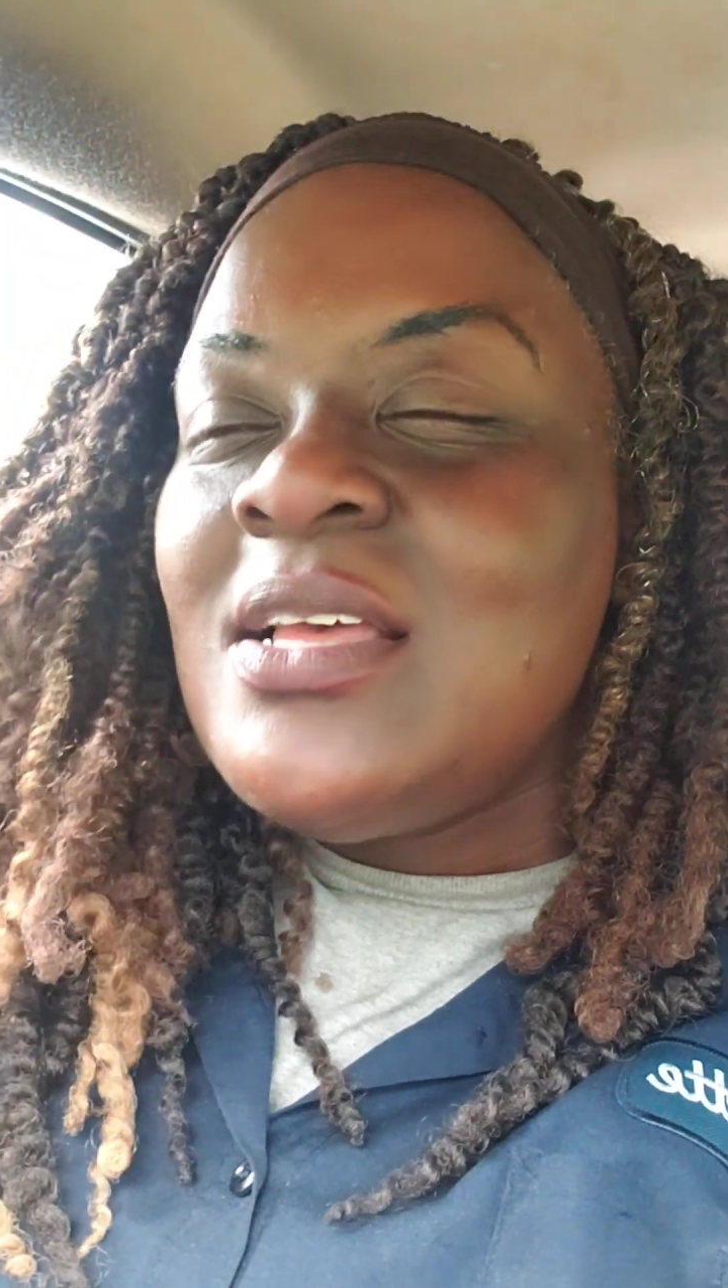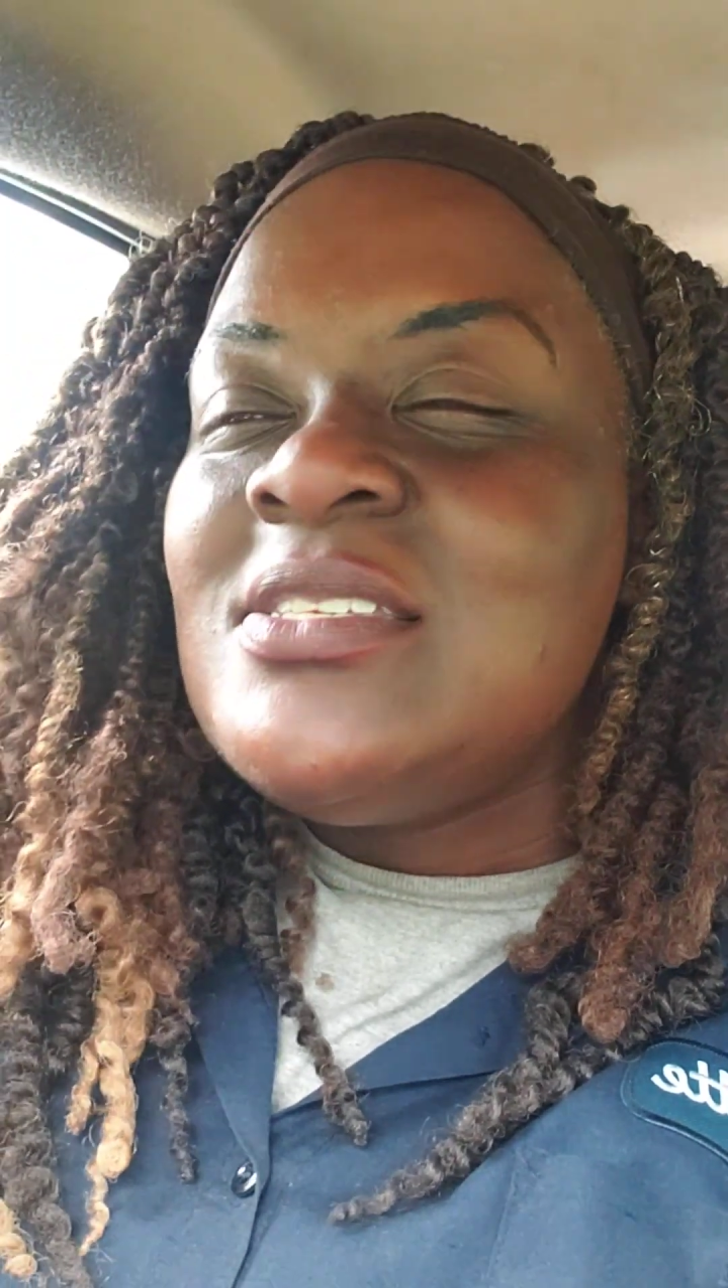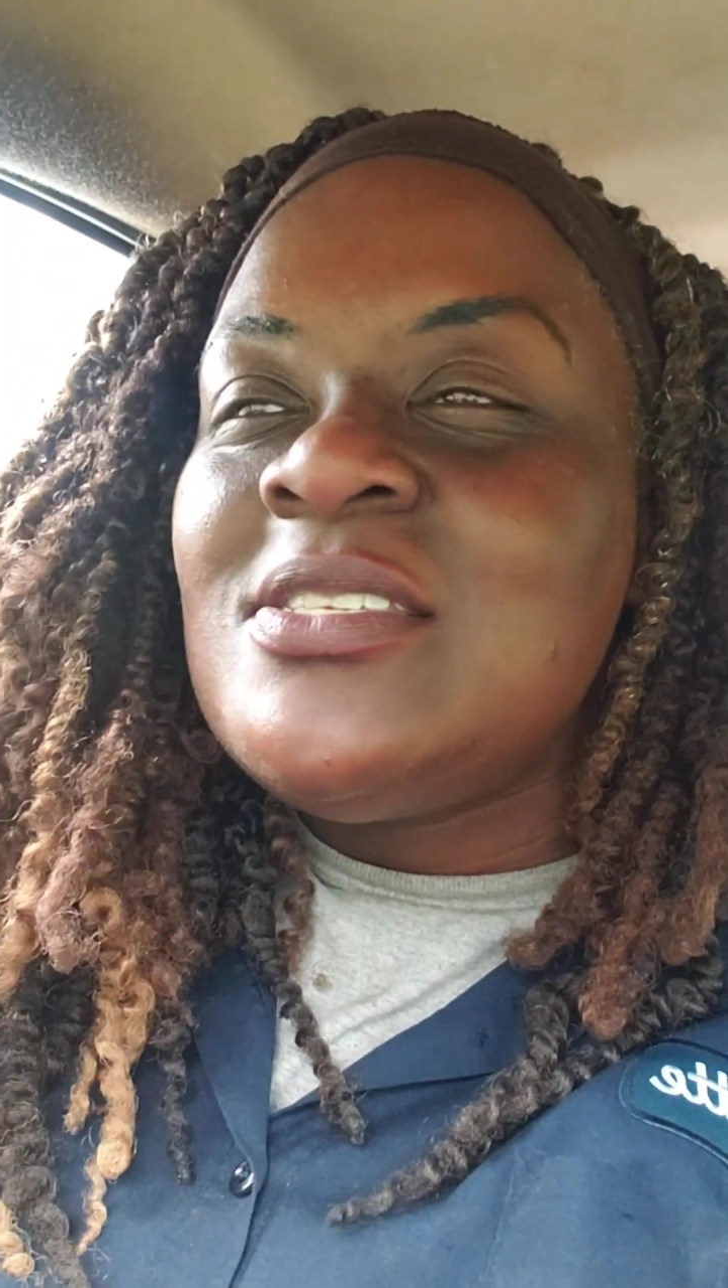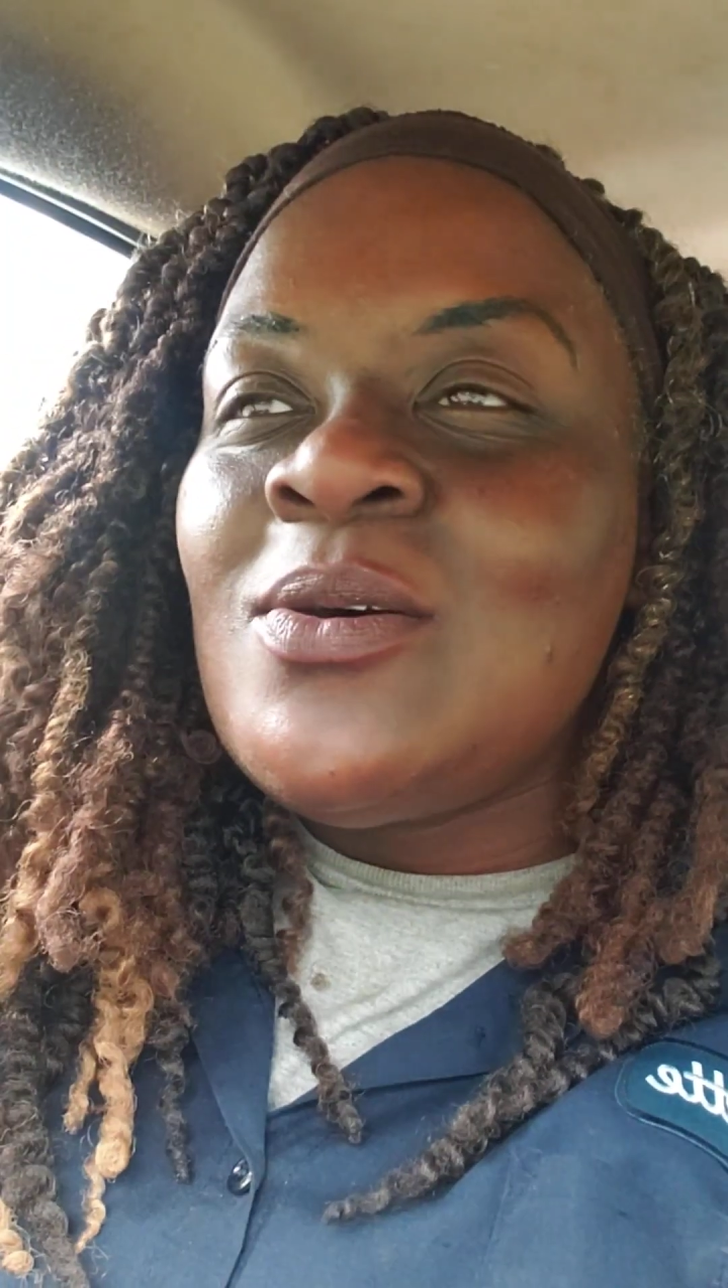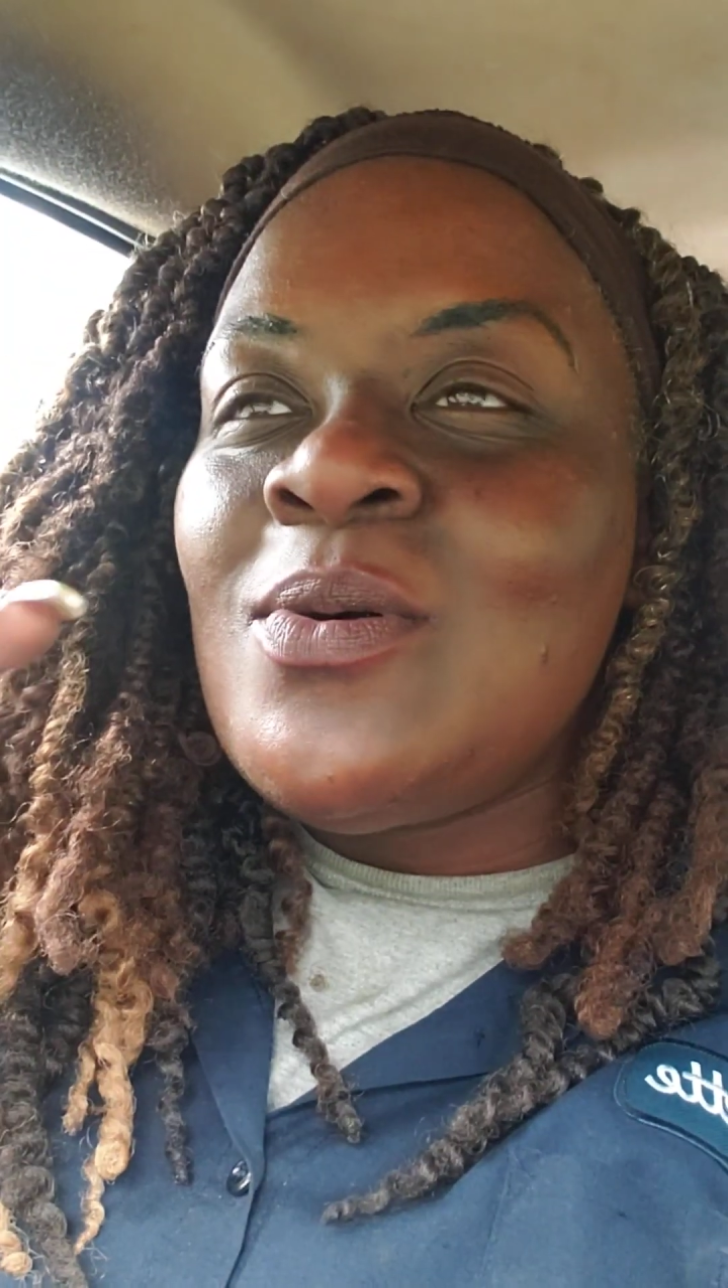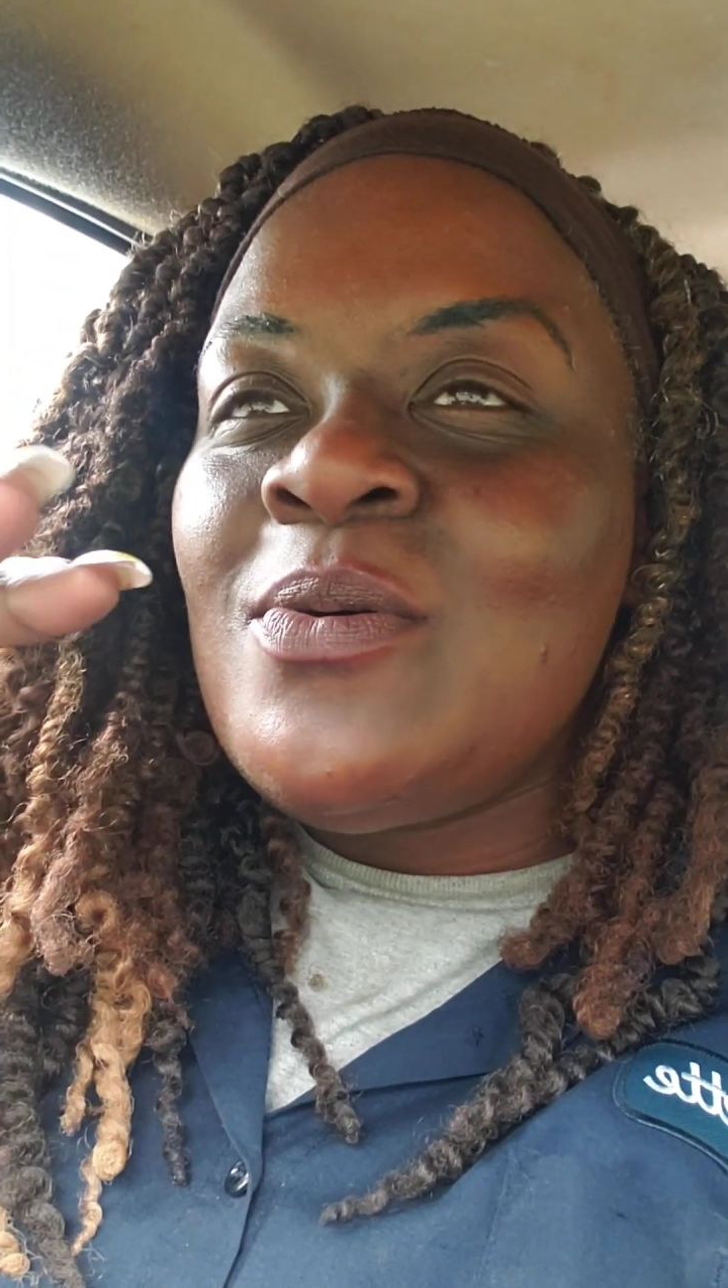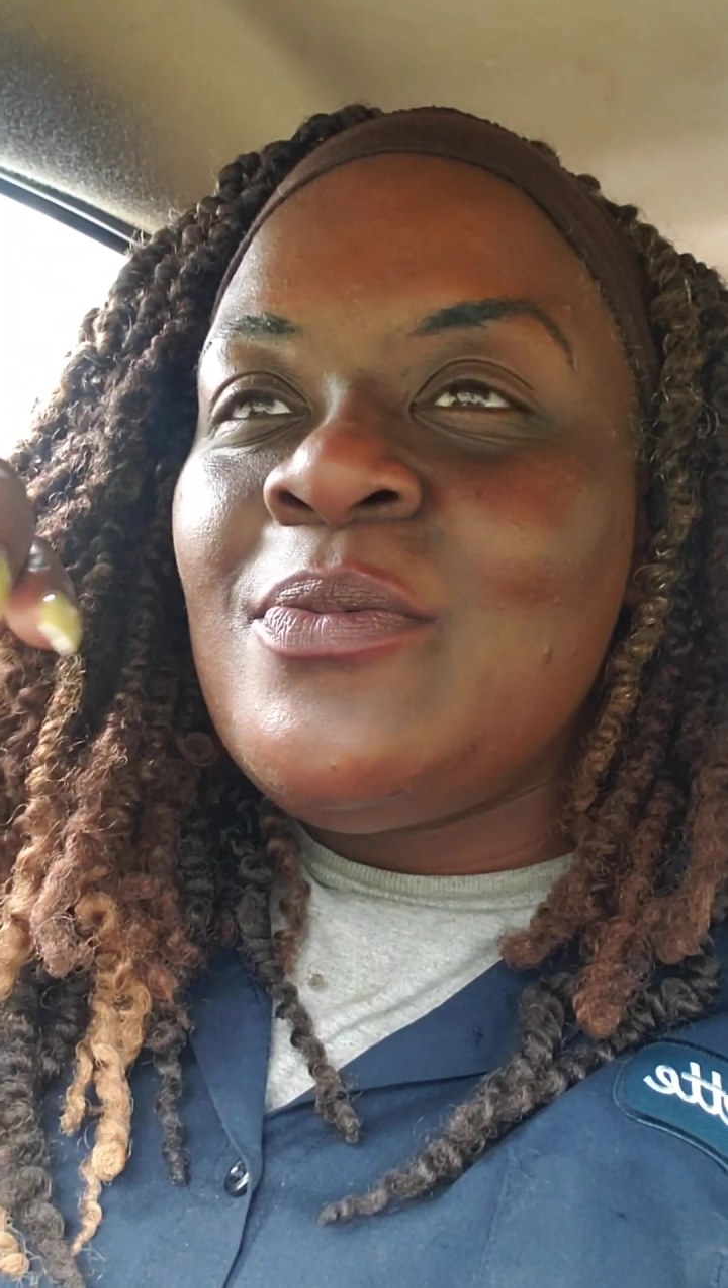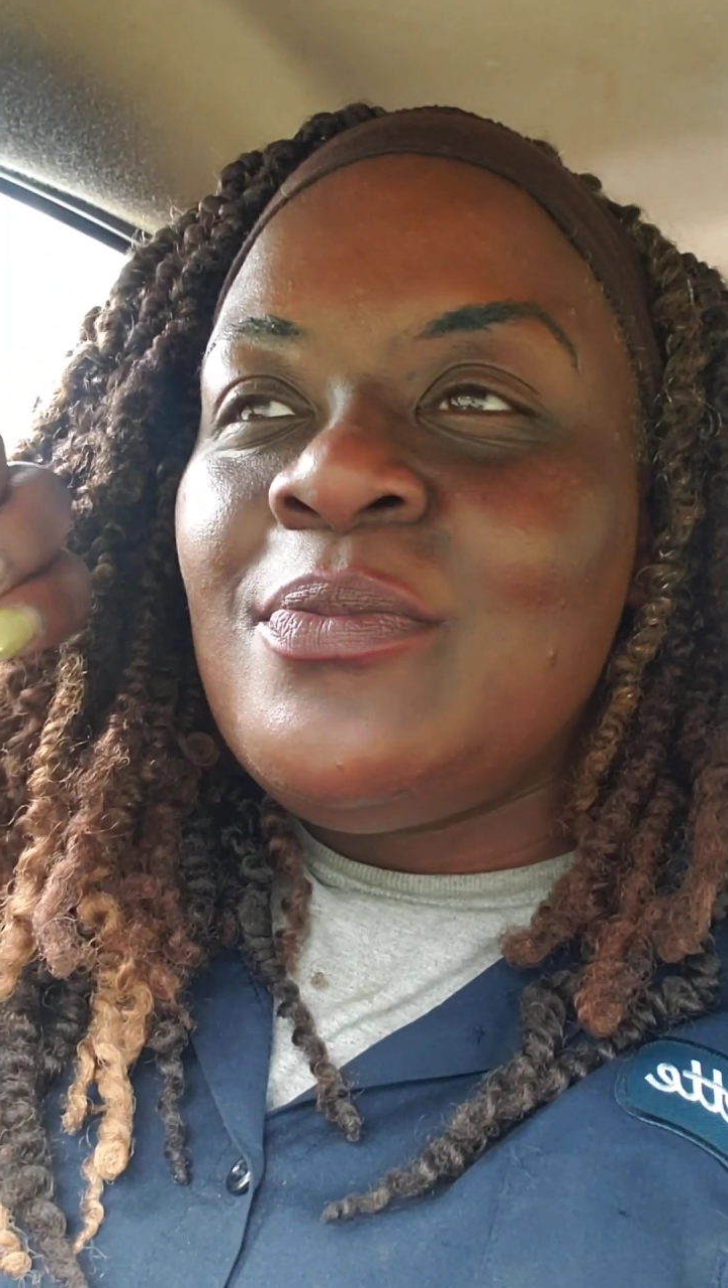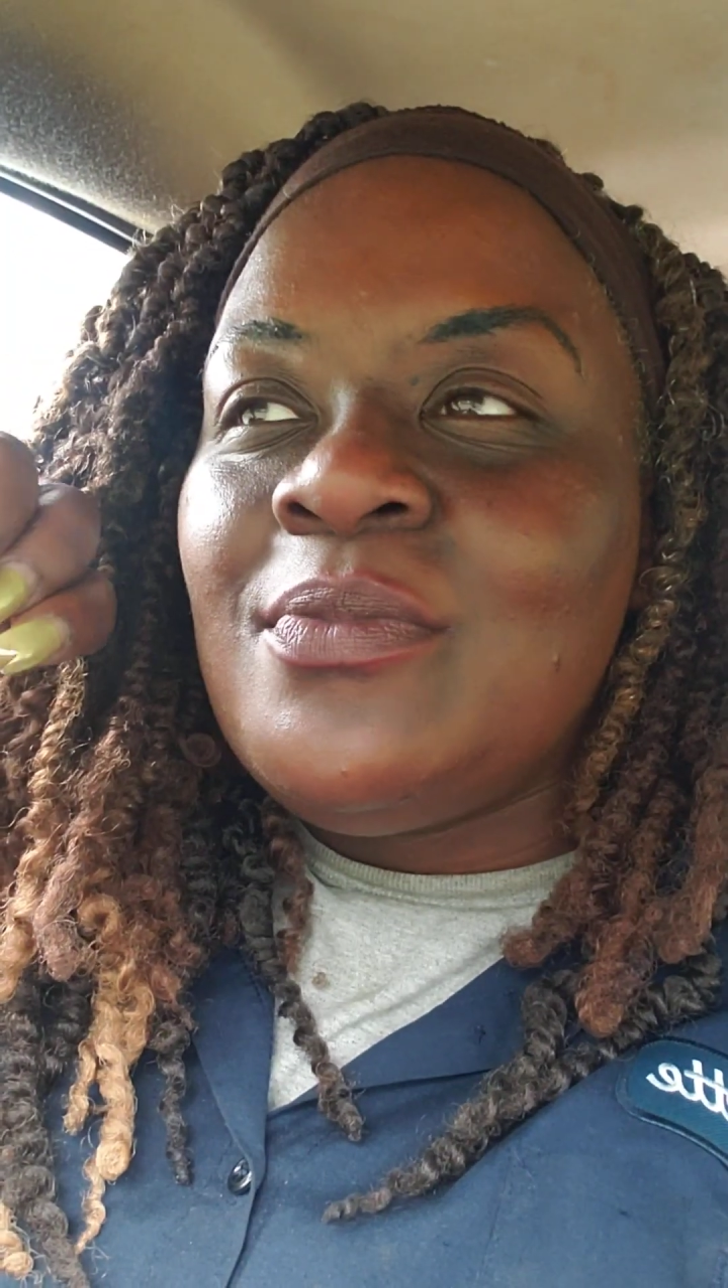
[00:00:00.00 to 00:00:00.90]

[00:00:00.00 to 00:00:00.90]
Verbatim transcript: So